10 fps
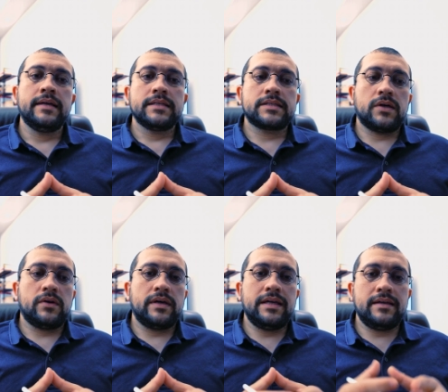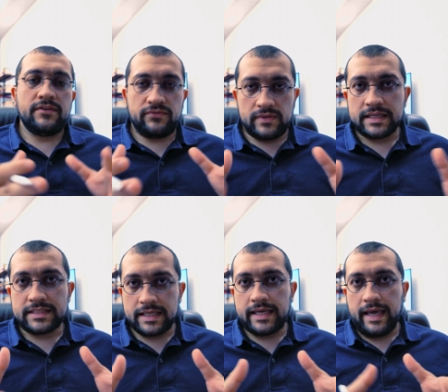So if
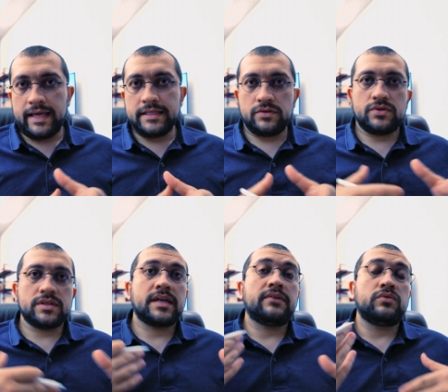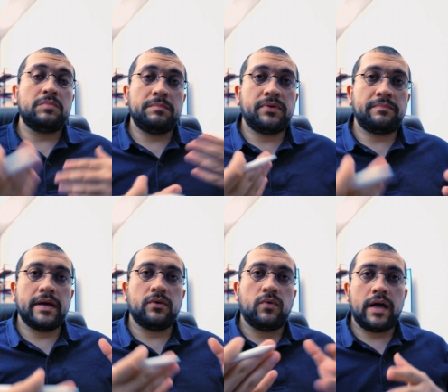that's the case, you just have to be
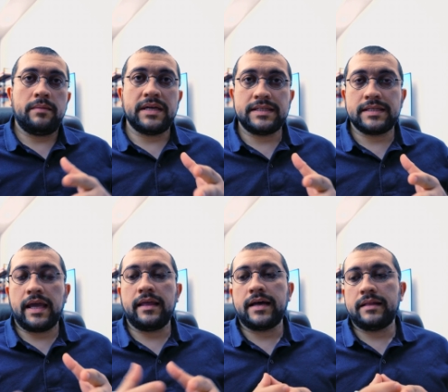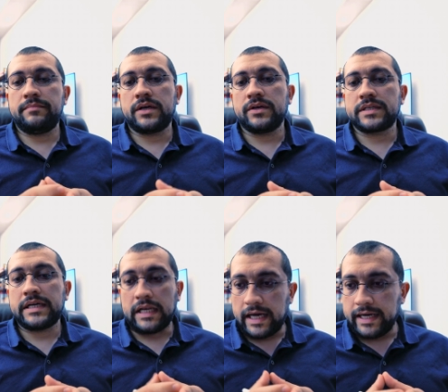prepared. Why am I saying that? Because
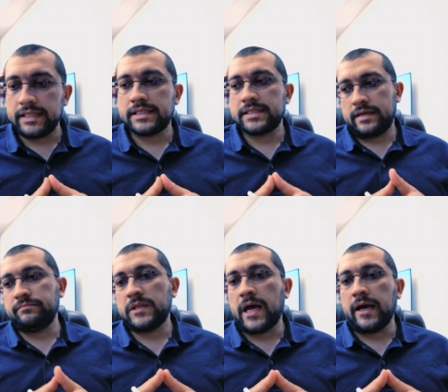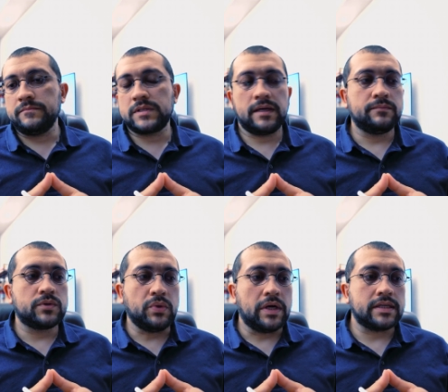clients sometimes come
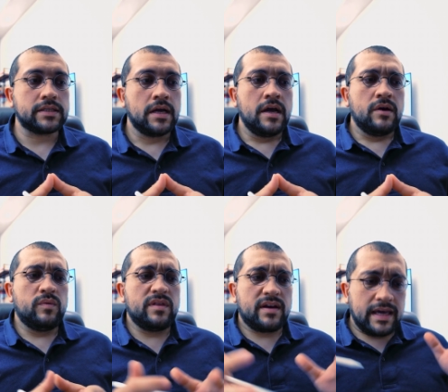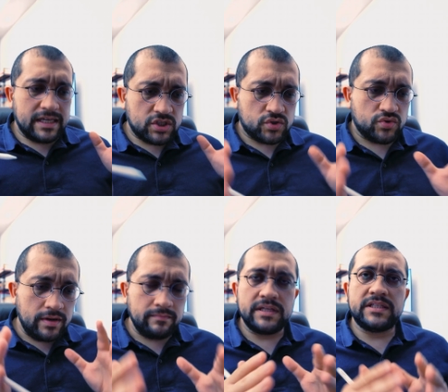to us with an
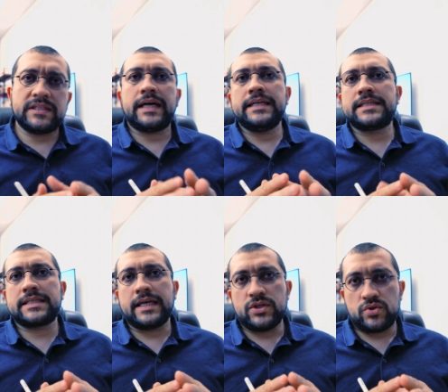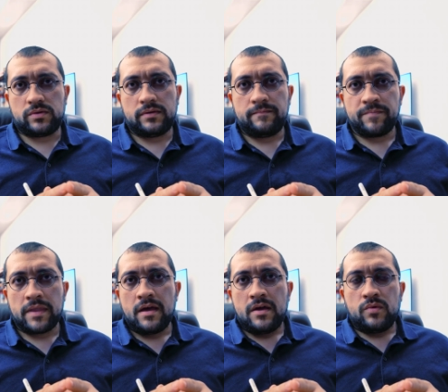extremely tight schedule,
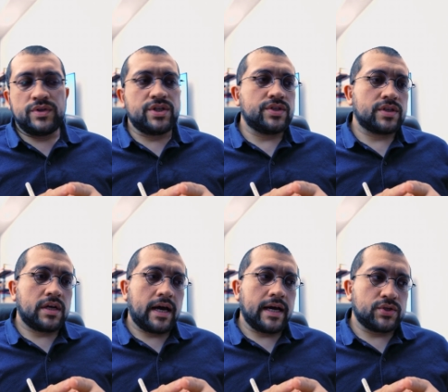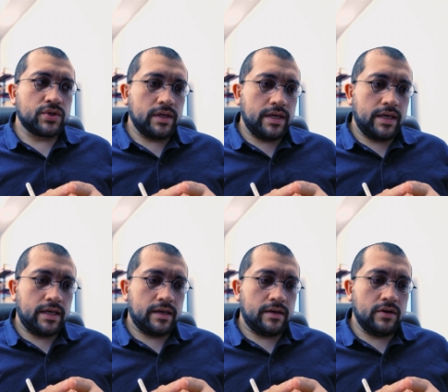which is
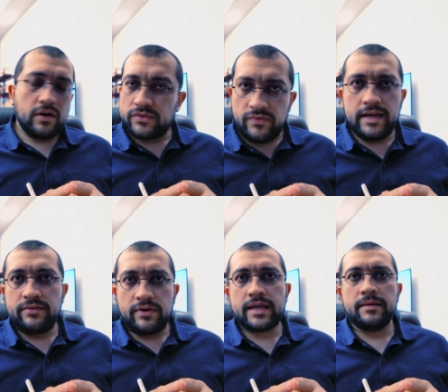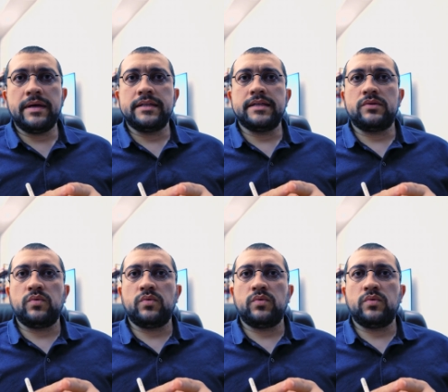actually not really recommended.